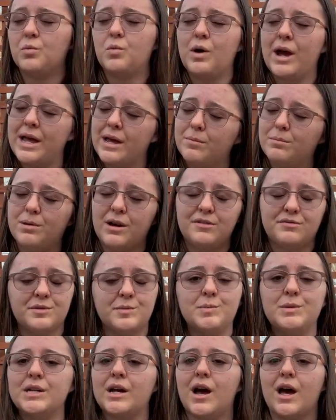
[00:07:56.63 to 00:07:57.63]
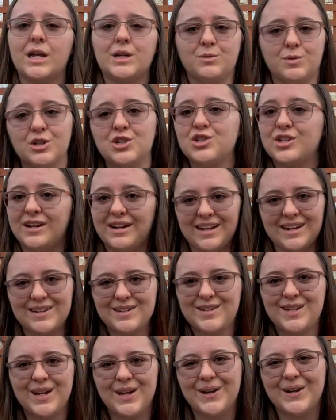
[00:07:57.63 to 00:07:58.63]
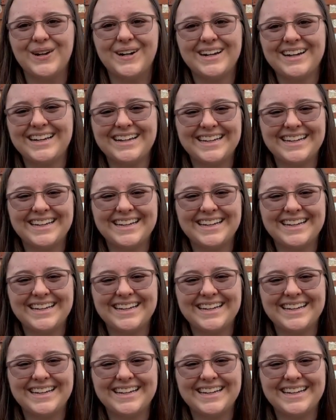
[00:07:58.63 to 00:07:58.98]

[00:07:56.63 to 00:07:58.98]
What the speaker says: way above and beyond what she needed to.